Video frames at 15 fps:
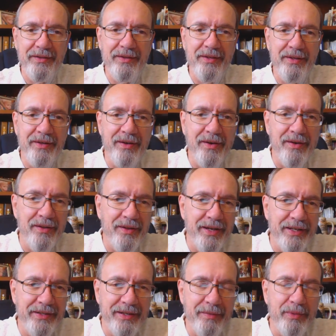the
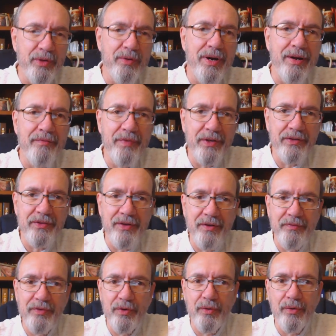online demographics
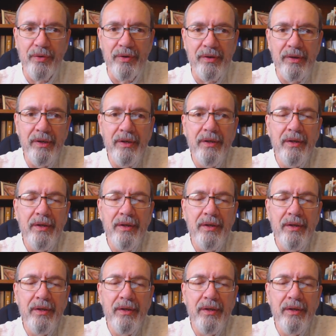of your